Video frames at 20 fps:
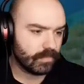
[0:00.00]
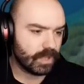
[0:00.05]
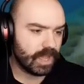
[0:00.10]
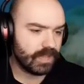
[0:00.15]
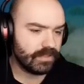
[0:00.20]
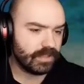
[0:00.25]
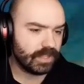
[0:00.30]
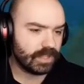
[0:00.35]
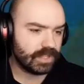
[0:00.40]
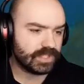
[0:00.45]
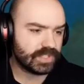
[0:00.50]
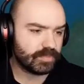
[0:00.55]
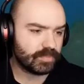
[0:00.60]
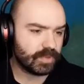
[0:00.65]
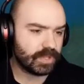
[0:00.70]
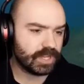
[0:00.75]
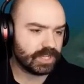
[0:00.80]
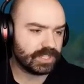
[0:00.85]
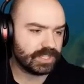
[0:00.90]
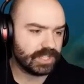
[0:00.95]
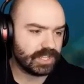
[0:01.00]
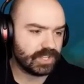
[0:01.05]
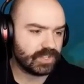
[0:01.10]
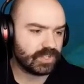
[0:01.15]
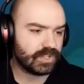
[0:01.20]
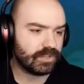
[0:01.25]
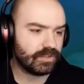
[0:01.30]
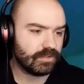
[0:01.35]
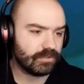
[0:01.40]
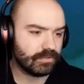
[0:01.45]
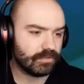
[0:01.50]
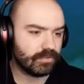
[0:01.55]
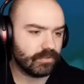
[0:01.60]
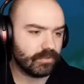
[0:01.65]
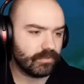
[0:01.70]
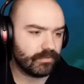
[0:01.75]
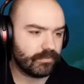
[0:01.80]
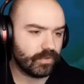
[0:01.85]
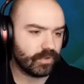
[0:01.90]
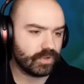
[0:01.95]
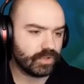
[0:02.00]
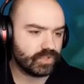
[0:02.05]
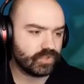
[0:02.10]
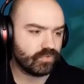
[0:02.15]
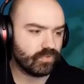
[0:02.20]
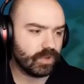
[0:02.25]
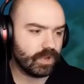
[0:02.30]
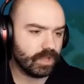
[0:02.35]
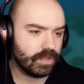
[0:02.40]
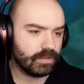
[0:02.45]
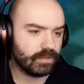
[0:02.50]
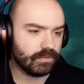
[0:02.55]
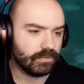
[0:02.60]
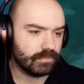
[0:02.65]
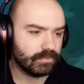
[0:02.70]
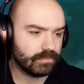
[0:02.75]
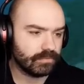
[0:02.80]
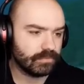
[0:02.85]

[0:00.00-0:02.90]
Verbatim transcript: I think this has been a decent first run.